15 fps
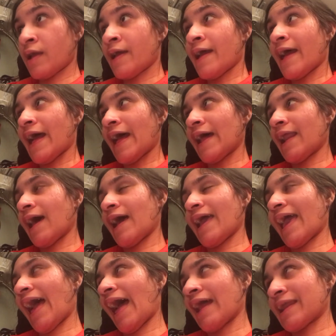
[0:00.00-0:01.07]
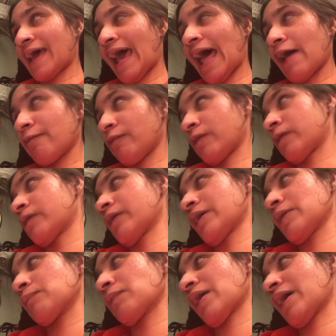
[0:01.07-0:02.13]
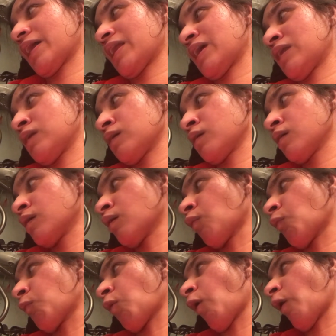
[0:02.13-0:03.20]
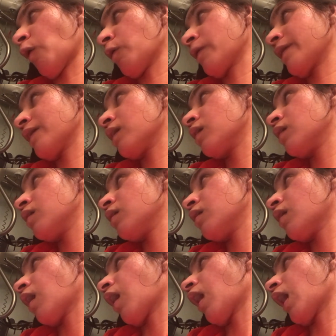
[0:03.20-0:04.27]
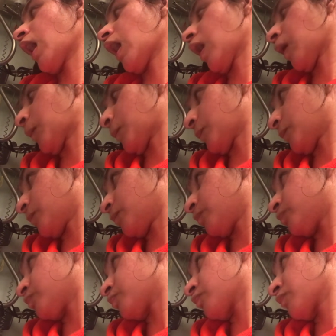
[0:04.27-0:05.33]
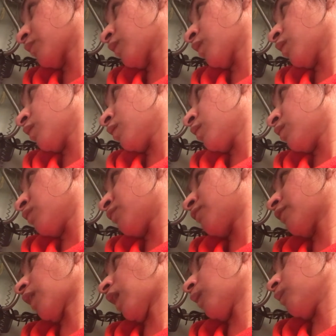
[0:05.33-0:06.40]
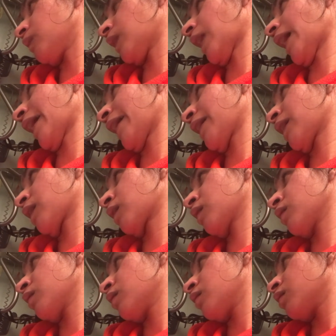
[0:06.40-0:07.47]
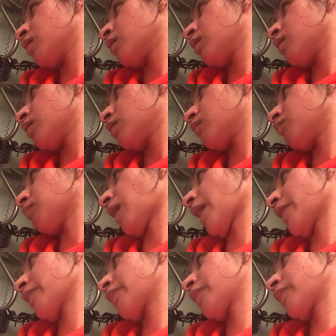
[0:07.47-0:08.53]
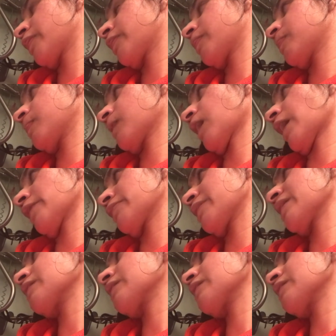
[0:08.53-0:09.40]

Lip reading: I had to have a cremated bone, from like my, I think